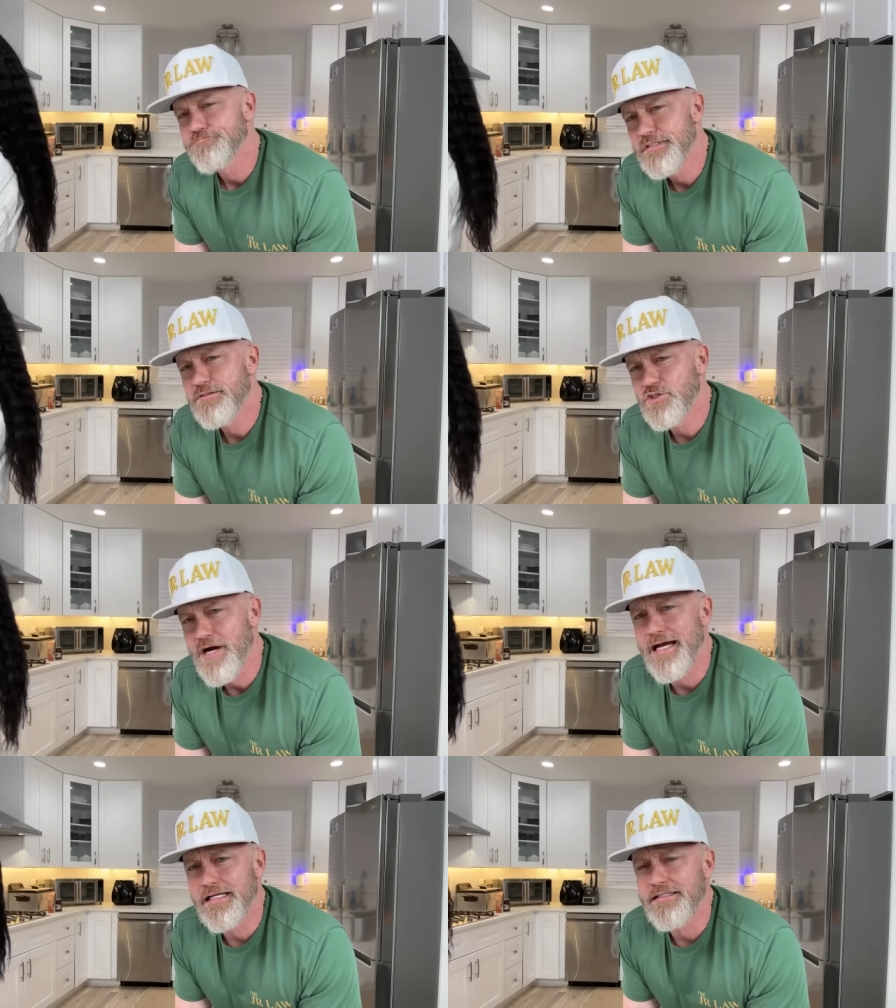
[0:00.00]
You
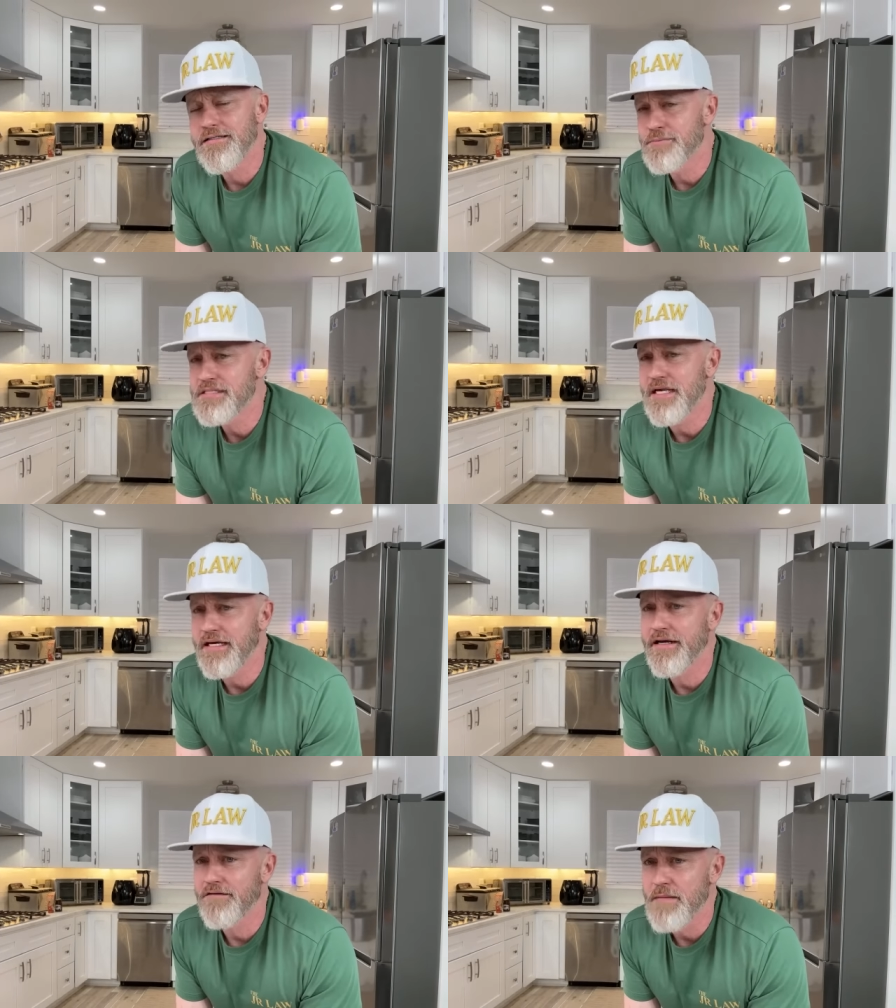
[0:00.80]
tried it. And I'm going to take
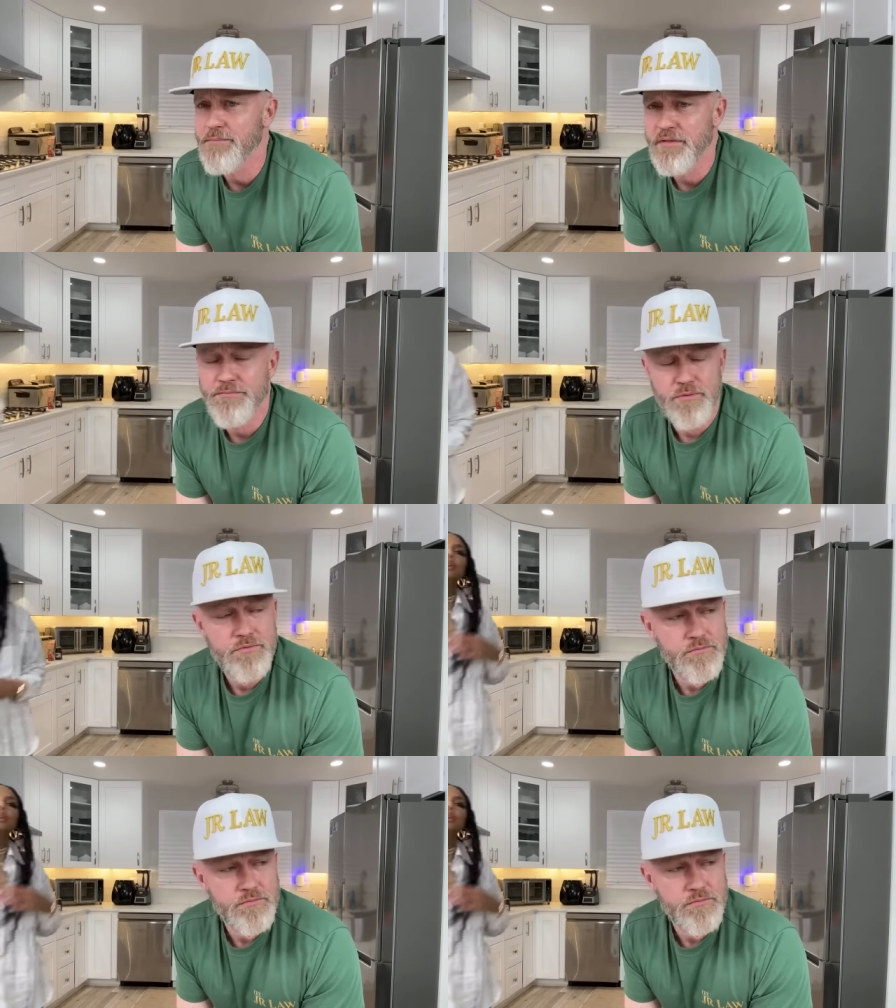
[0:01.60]
care of my people.